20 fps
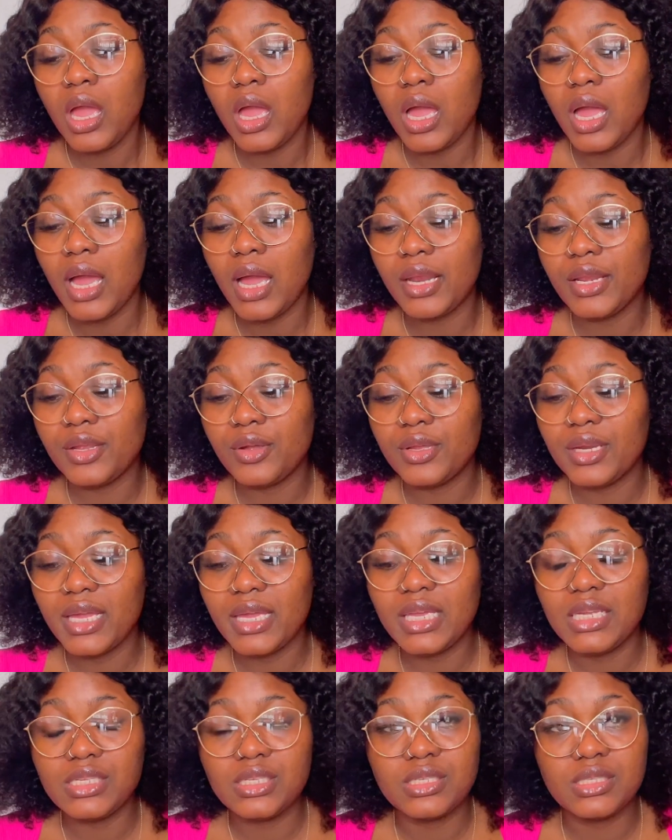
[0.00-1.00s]
And the other
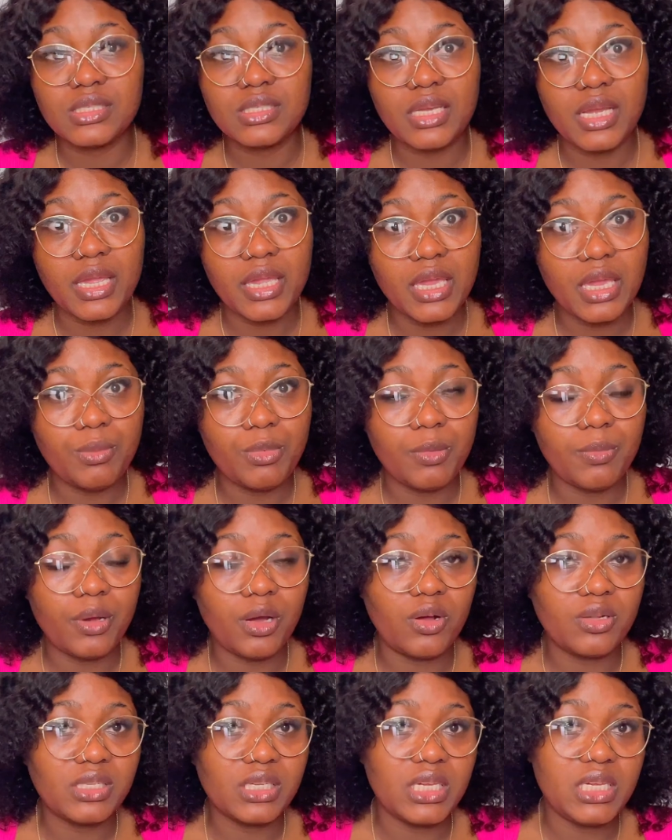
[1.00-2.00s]
agency I came
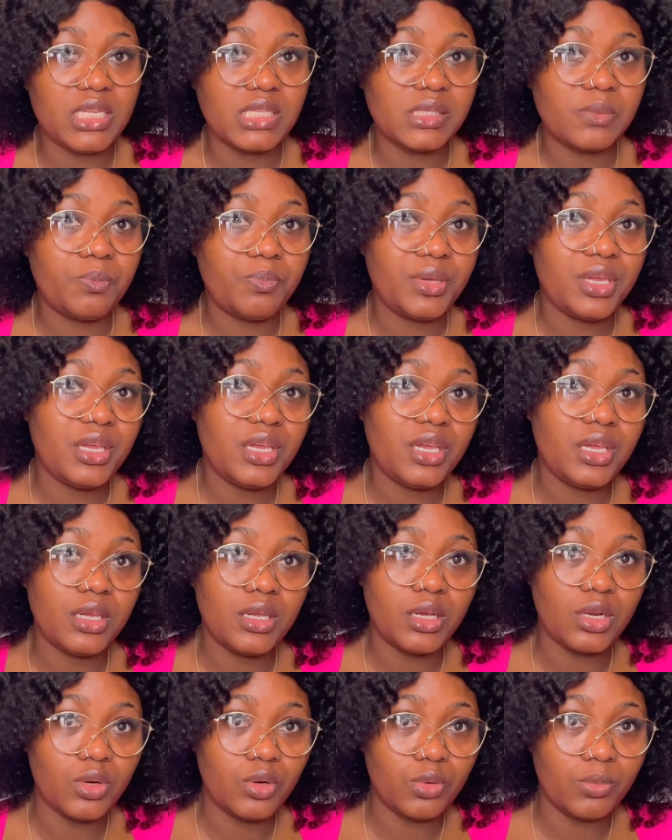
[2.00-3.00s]
about is PE
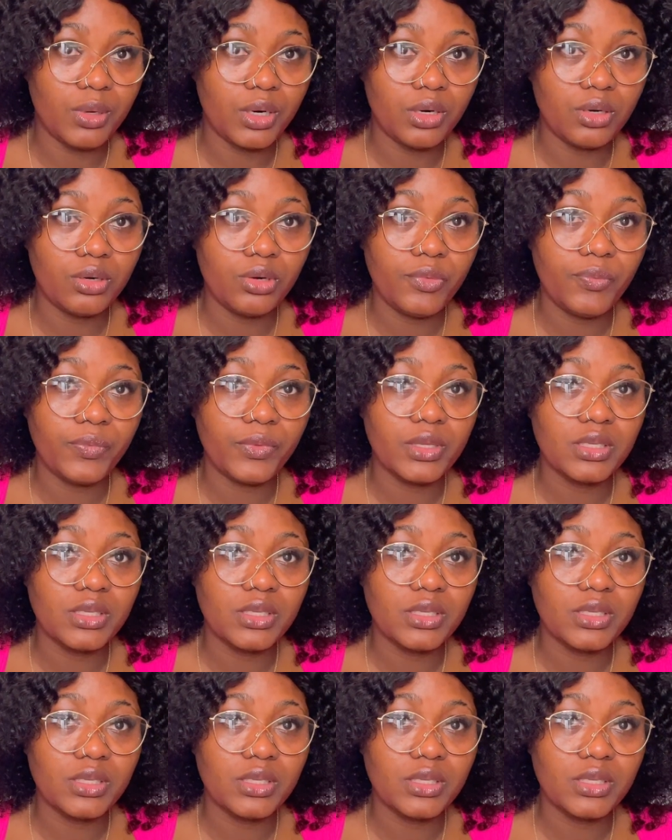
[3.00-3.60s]
Global.